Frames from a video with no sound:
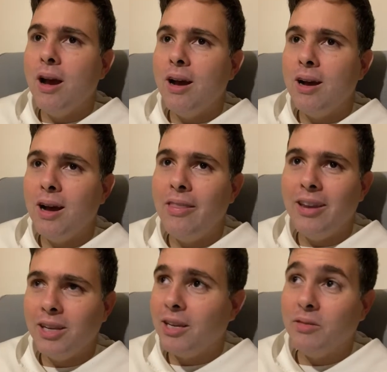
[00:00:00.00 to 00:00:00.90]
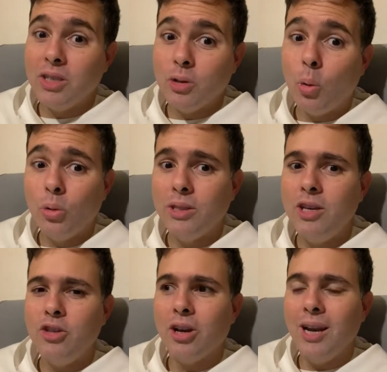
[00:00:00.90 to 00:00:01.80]
and then he gives this whole
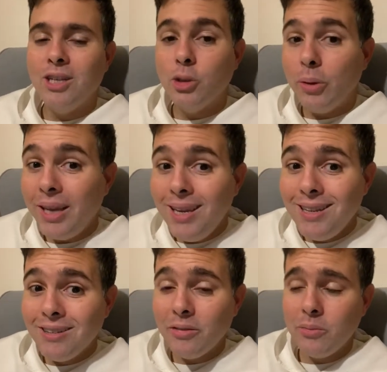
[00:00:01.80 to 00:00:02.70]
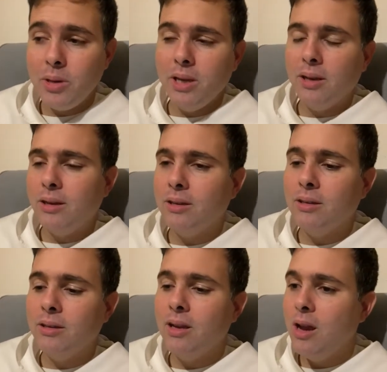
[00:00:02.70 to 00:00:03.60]
teaching, unless you eat of me,
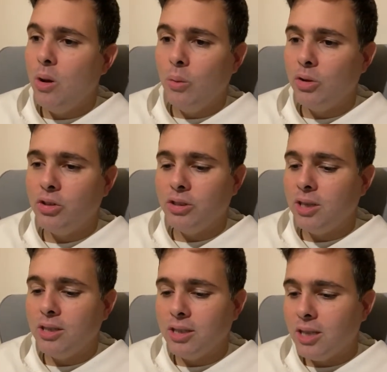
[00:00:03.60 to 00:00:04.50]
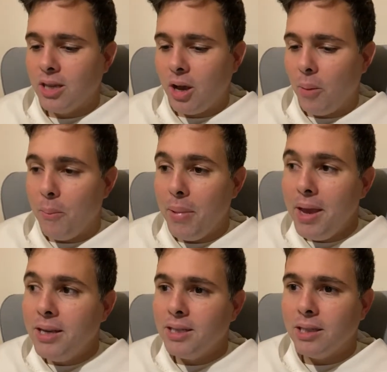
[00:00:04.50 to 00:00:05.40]
which is this
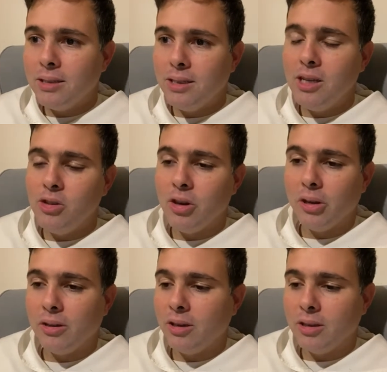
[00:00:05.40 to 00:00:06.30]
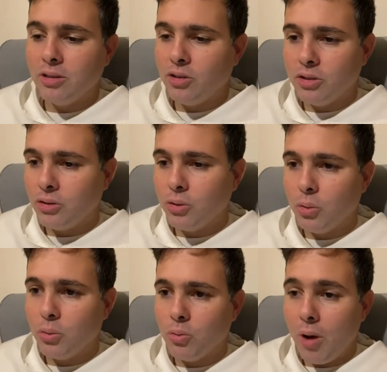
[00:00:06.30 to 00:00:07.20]
amazing teaching that is just
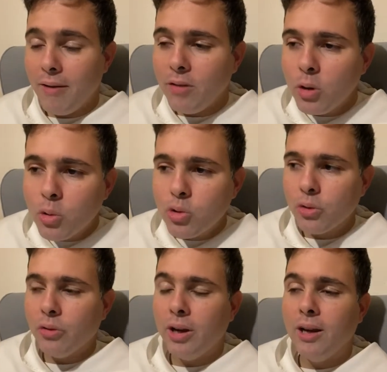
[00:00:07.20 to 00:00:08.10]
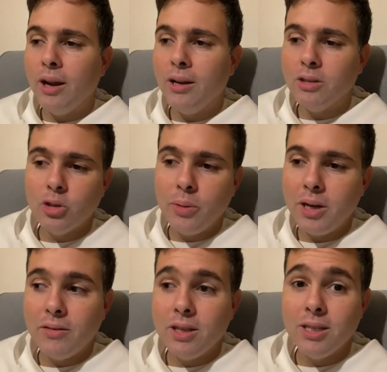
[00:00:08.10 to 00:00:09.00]
so revolutionary. And so many
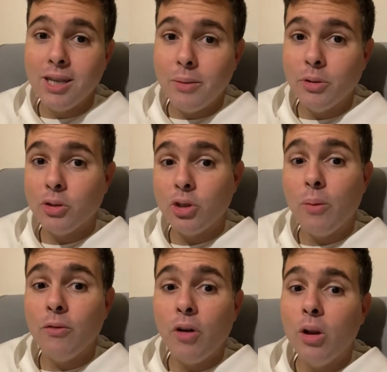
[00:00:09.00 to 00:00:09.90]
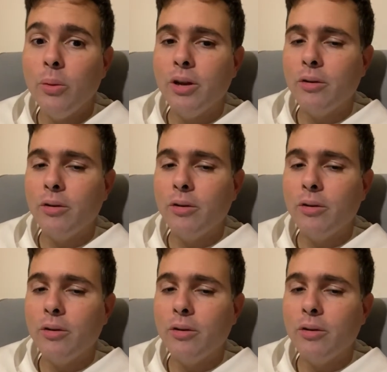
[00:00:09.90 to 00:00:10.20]
of the disciples stopped following